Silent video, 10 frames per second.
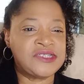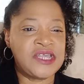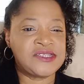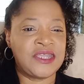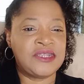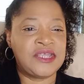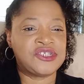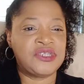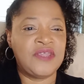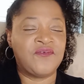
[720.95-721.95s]
he has
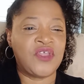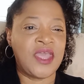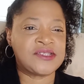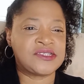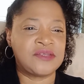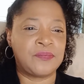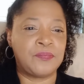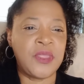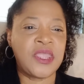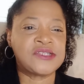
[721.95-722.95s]
ADHD, he forgets to
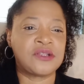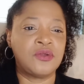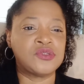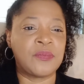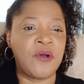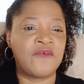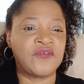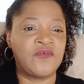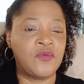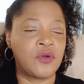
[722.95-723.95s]
pick his clothes up off
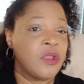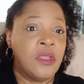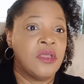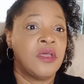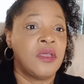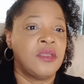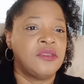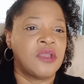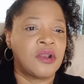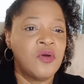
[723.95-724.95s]
the floor.
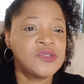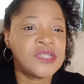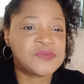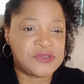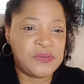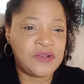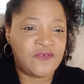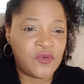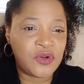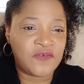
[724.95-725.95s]
Your clothes are not supposed to be on the
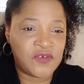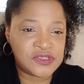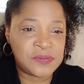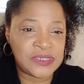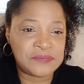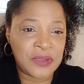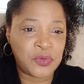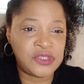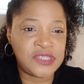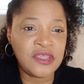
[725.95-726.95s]
floor in the first place, Mike.
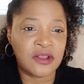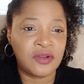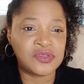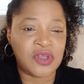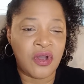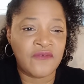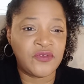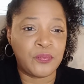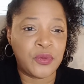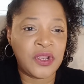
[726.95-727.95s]
When you take your clothes off,
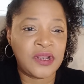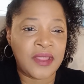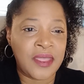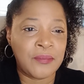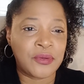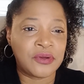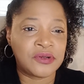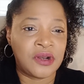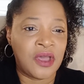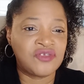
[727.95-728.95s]
you put it in a hamper,
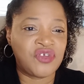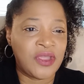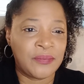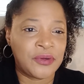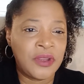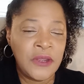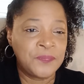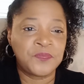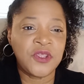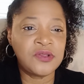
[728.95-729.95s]
the laundry hamper.
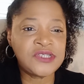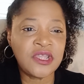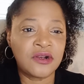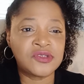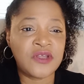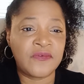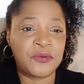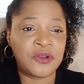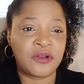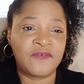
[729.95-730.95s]
You don't take your clothes off and
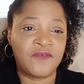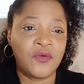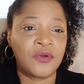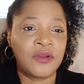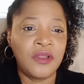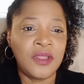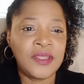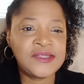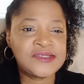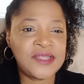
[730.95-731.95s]
put it on the floor.
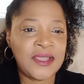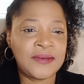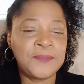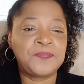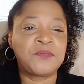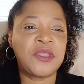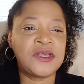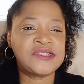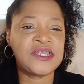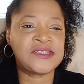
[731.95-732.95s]
He's saying
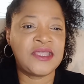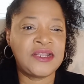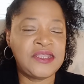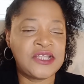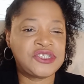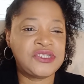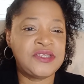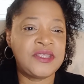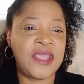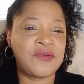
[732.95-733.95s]
because he has ADHD,
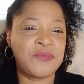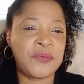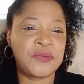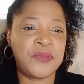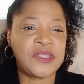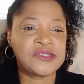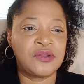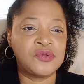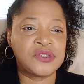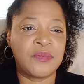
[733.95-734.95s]
he can't remember to pick his
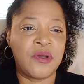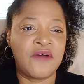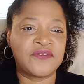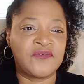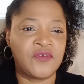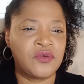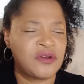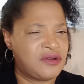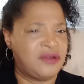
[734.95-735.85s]
clothes up off the floor.